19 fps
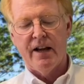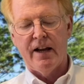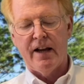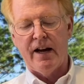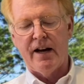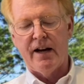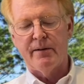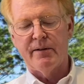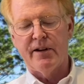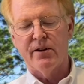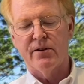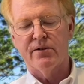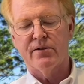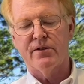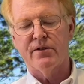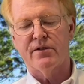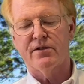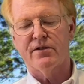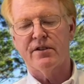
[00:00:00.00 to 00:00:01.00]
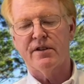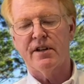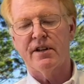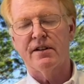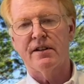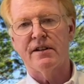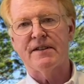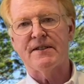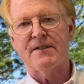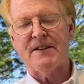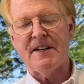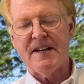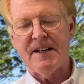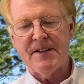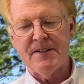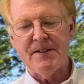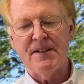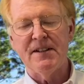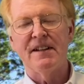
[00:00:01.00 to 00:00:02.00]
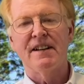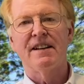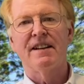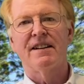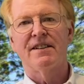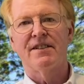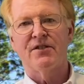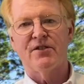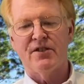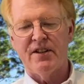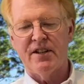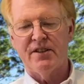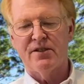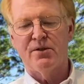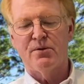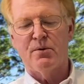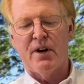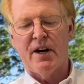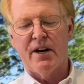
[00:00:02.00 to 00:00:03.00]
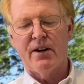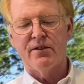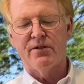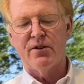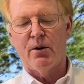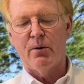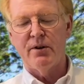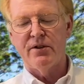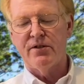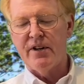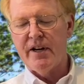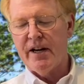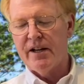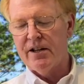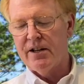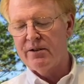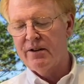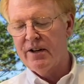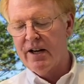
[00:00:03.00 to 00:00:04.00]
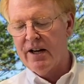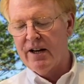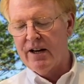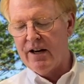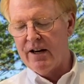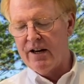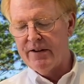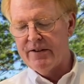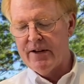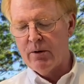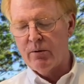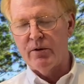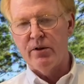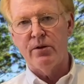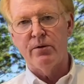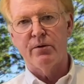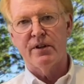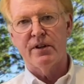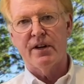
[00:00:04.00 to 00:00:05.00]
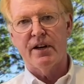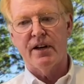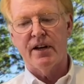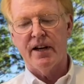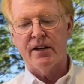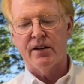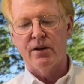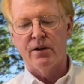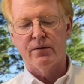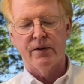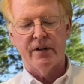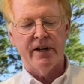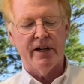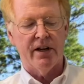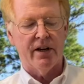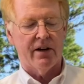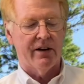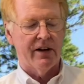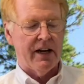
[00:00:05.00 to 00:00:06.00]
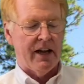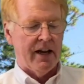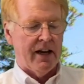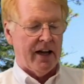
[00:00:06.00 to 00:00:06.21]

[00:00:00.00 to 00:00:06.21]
Uh, here's the sig single signal wire. It's always yellow uh, that you would connect over here.